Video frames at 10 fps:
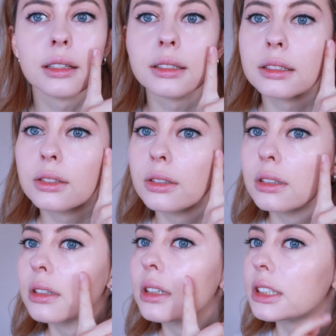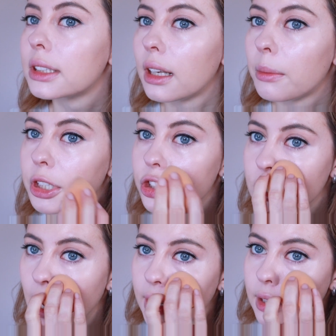This is still a bit
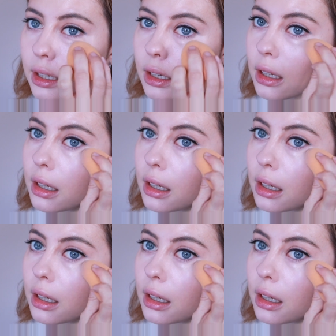shiny,